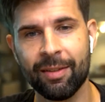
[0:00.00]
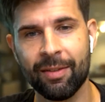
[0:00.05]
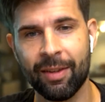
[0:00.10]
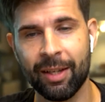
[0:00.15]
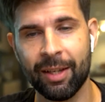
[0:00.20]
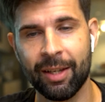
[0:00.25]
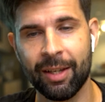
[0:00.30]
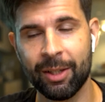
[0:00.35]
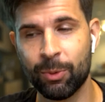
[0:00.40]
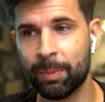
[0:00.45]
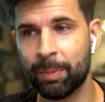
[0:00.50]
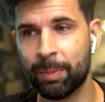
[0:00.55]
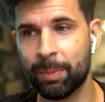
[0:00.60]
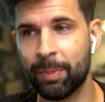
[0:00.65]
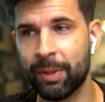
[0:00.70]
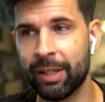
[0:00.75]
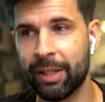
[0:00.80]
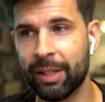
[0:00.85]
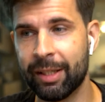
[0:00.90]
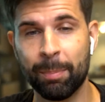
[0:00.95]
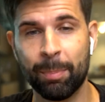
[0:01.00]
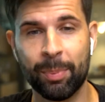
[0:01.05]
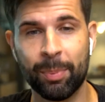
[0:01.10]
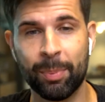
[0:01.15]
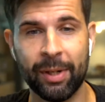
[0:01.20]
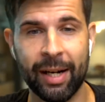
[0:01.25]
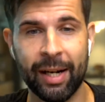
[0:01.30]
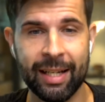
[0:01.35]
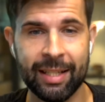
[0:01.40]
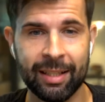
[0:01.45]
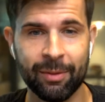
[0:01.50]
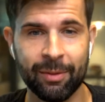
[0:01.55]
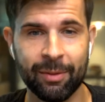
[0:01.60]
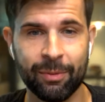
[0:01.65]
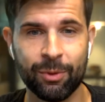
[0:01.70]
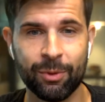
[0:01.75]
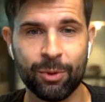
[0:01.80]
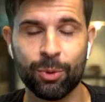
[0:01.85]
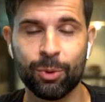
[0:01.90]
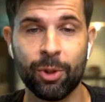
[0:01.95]
that would be impressive
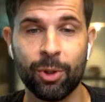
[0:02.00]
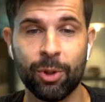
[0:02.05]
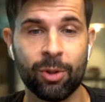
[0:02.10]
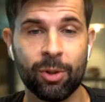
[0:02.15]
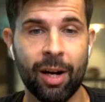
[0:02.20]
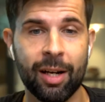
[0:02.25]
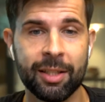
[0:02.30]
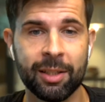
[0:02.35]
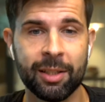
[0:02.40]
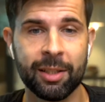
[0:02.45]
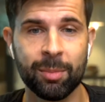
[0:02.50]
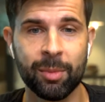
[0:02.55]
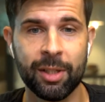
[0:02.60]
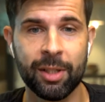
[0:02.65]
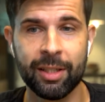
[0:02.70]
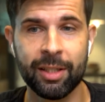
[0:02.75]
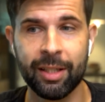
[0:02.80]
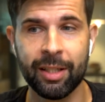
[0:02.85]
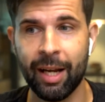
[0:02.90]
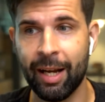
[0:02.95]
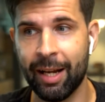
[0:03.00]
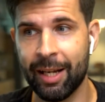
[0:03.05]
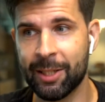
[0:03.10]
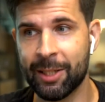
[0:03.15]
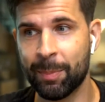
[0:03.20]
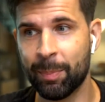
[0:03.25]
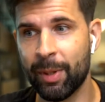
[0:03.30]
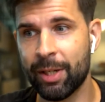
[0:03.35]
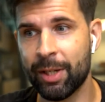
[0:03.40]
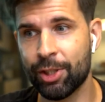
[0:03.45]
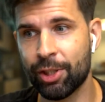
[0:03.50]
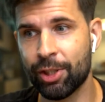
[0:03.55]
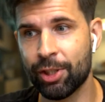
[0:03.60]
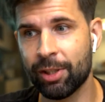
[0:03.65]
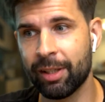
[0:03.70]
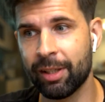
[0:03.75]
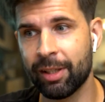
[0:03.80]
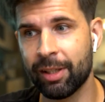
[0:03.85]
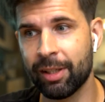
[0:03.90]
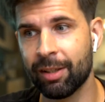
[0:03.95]
to your customers,
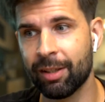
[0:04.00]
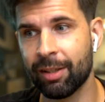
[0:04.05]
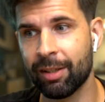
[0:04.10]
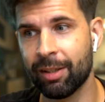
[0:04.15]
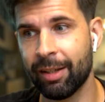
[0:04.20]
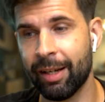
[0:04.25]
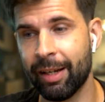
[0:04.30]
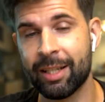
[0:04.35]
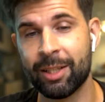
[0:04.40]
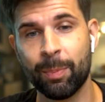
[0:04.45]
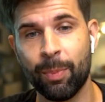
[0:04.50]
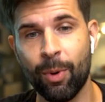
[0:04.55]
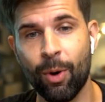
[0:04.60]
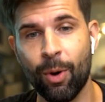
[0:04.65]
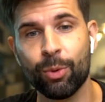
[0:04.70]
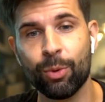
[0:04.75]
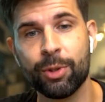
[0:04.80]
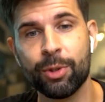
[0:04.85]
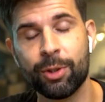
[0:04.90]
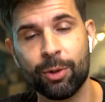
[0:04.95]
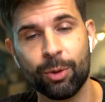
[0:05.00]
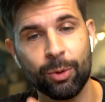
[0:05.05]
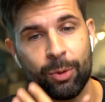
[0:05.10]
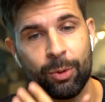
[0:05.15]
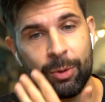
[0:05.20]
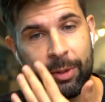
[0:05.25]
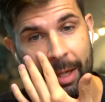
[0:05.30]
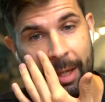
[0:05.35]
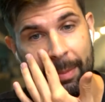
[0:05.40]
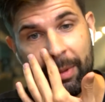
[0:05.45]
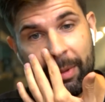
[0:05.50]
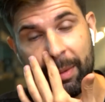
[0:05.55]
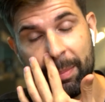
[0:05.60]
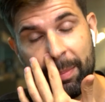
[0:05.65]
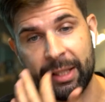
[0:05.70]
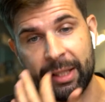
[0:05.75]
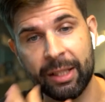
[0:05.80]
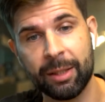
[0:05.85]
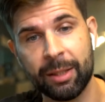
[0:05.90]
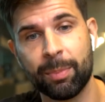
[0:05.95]
especially as opposed to some
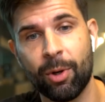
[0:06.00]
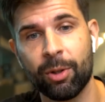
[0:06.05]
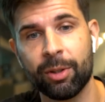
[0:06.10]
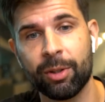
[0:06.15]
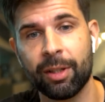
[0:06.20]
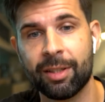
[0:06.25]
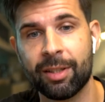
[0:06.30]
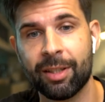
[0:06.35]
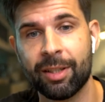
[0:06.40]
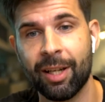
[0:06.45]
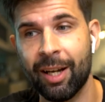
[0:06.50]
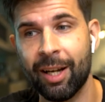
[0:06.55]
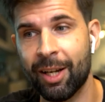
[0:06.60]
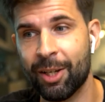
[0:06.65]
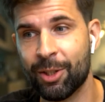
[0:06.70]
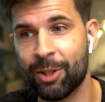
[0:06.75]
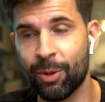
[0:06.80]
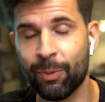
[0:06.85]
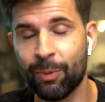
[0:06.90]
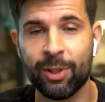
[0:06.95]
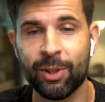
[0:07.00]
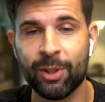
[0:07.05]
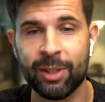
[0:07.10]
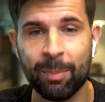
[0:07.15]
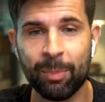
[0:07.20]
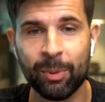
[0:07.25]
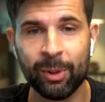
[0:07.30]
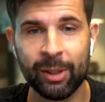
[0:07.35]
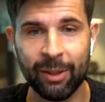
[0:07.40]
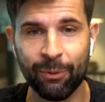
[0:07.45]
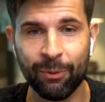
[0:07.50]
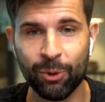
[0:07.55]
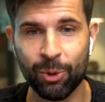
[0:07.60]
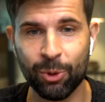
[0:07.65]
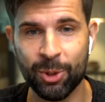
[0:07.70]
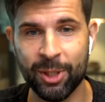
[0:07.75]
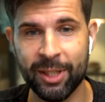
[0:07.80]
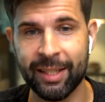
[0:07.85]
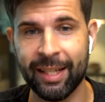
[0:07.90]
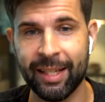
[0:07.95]
competing products. So for example, if
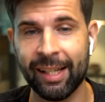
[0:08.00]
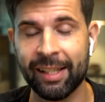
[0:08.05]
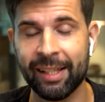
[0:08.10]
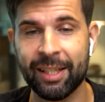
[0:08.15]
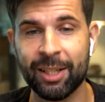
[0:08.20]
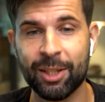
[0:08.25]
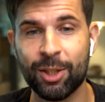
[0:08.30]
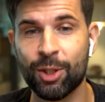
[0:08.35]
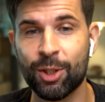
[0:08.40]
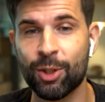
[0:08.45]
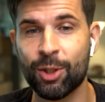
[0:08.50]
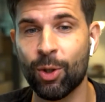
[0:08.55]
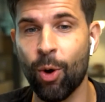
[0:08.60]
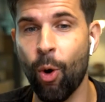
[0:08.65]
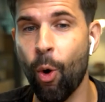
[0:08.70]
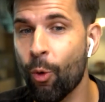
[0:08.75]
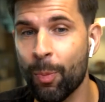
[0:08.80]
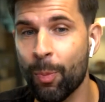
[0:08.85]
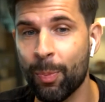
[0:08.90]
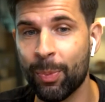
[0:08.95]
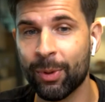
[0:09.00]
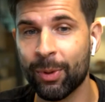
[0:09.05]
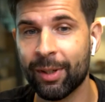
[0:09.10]
you're selling soap,